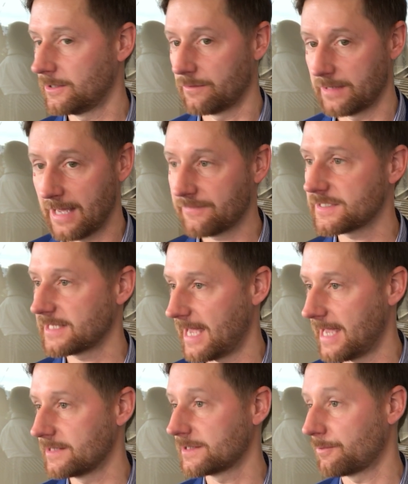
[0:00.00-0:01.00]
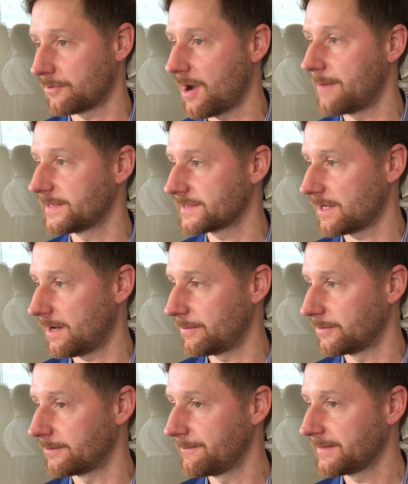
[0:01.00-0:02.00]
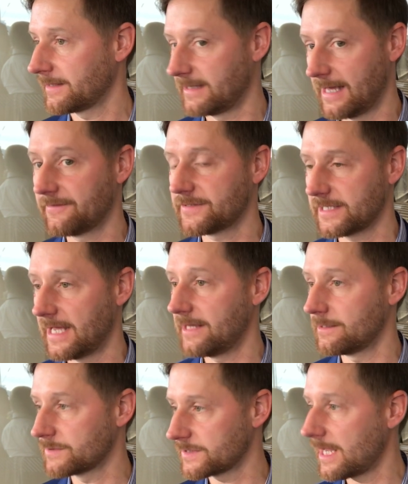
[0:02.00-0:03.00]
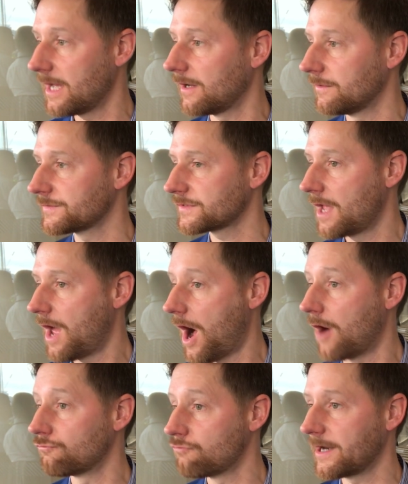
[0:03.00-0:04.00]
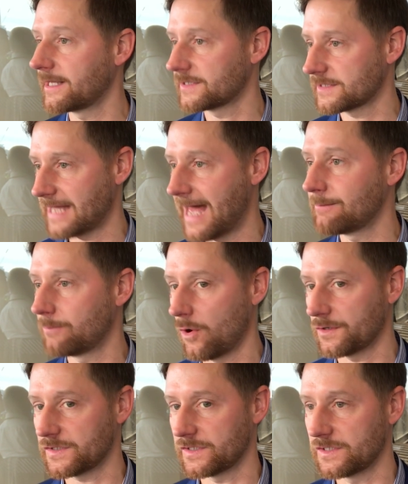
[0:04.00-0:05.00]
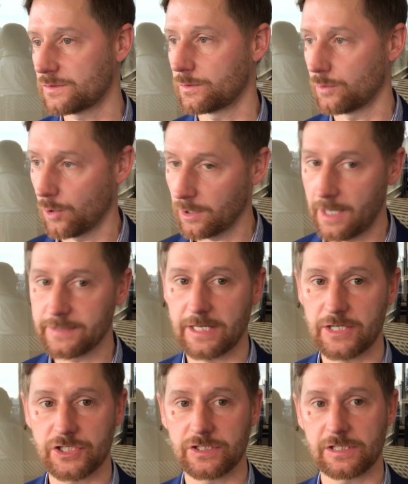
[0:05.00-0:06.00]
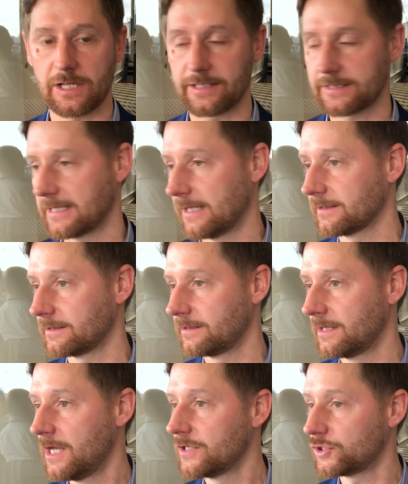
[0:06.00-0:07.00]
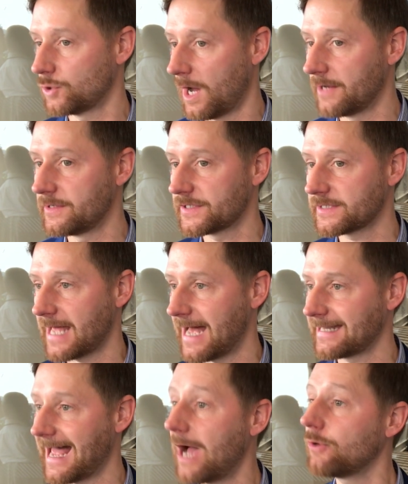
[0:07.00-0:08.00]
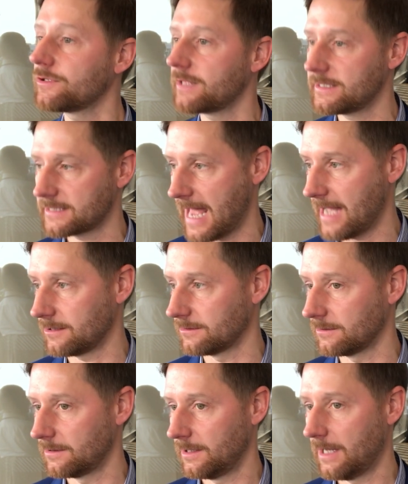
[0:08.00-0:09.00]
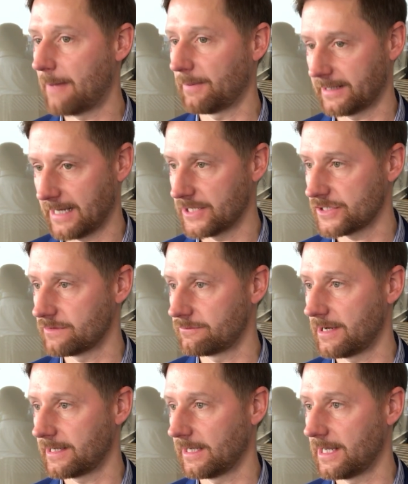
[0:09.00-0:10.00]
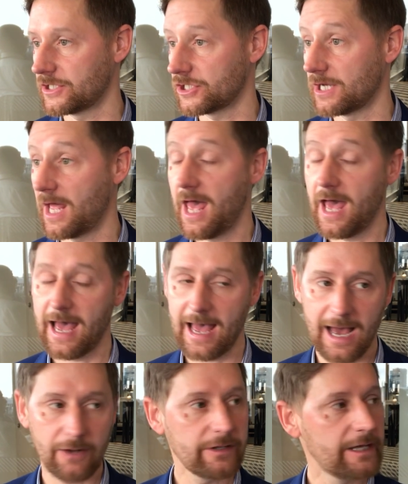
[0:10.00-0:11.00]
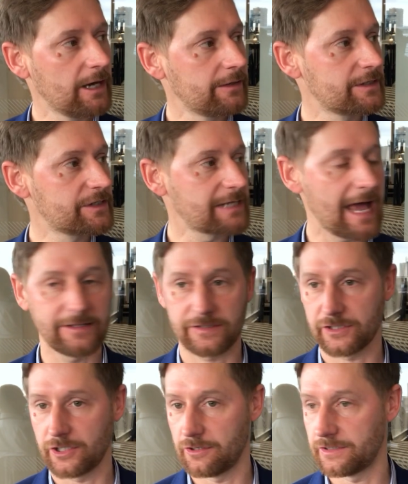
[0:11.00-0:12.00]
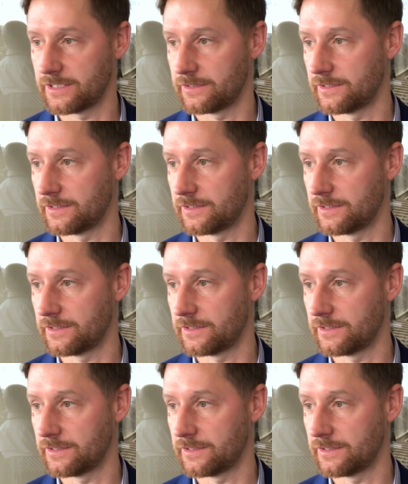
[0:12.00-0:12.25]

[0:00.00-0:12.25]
The FCA is a prime example. The FCA themselves are running sandboxes with organizations like Seldon to understand how do they tackle application of regulation, how do they understand security